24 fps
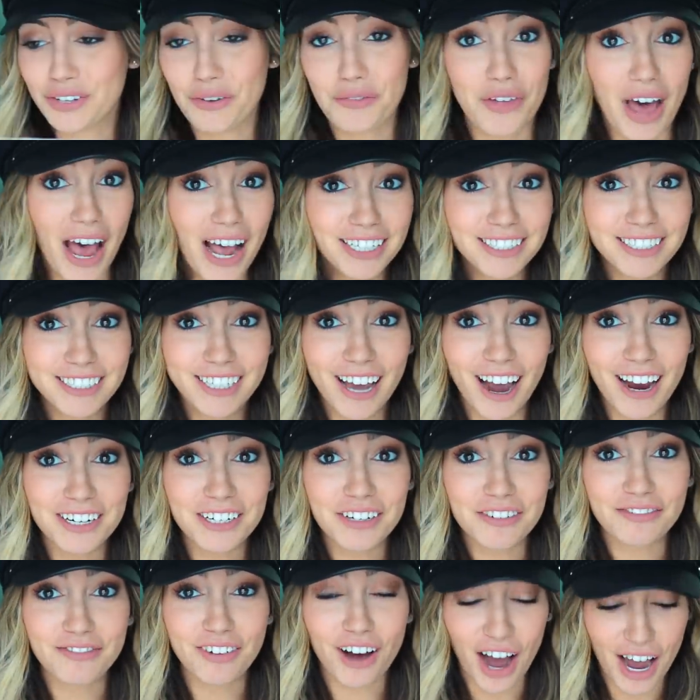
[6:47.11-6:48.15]
So that's kind
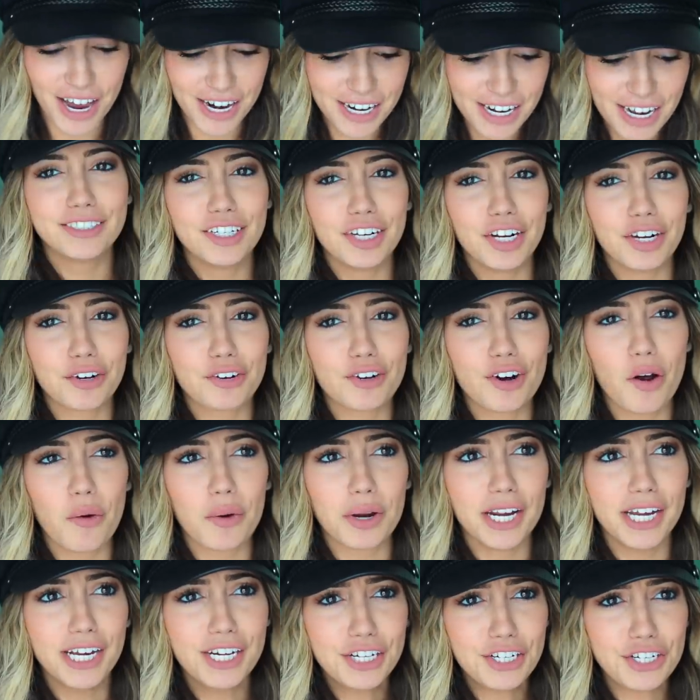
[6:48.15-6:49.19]
of fun. Did it grow
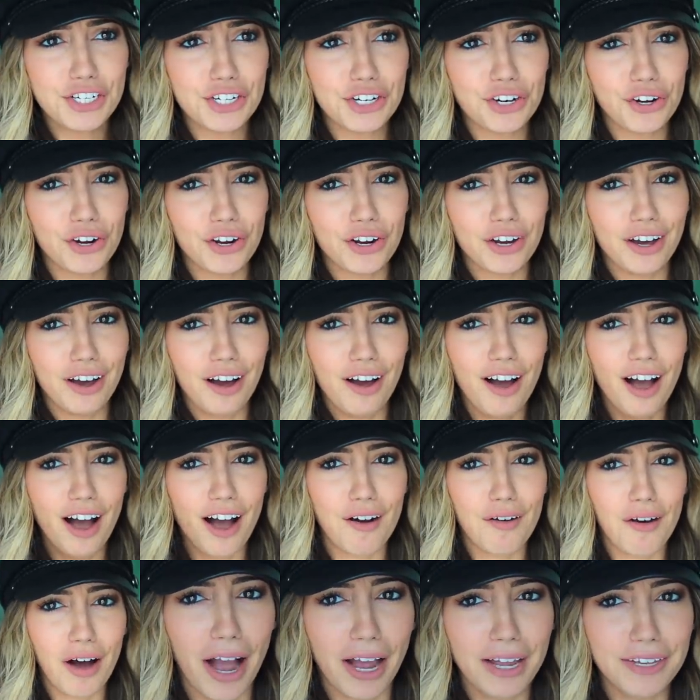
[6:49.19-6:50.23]
an inch?
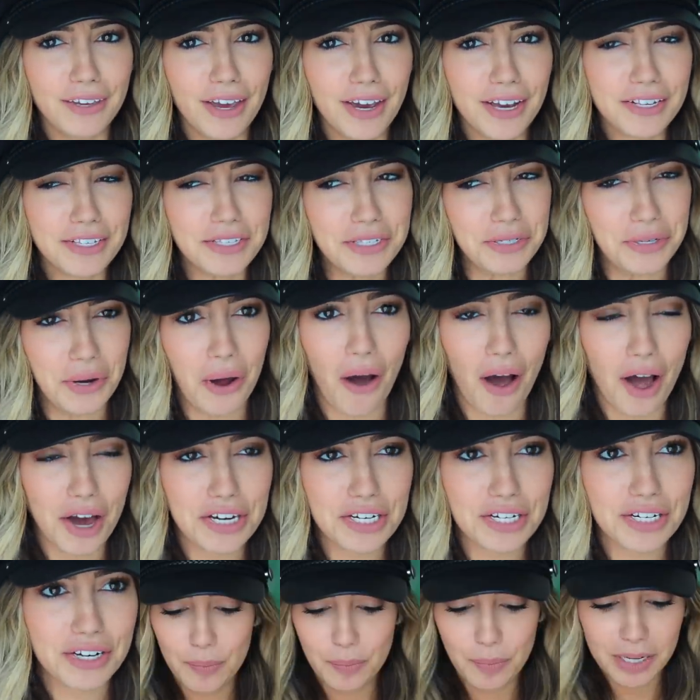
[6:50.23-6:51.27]
I guess
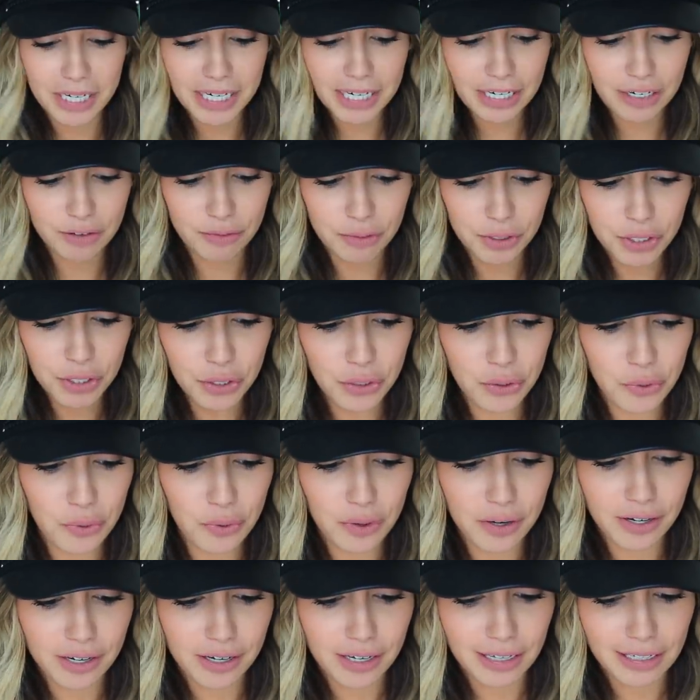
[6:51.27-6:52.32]
not. But it grew
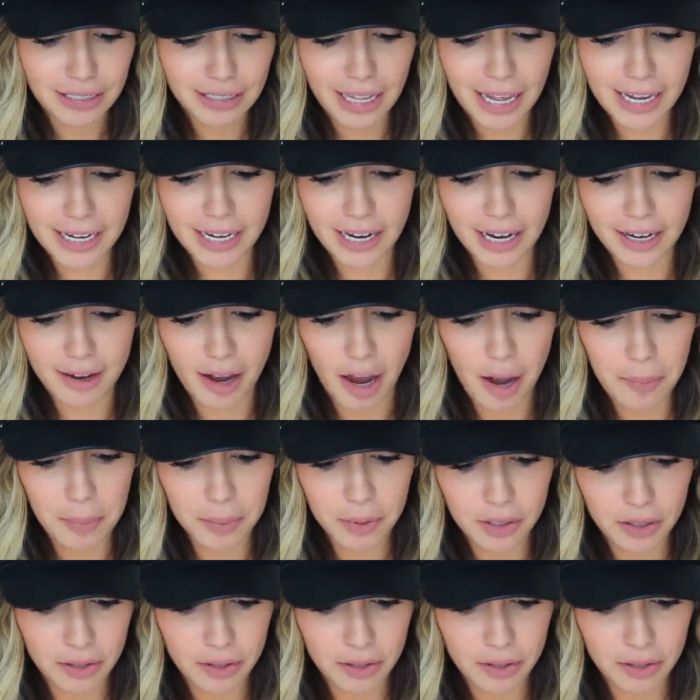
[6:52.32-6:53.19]
like a couple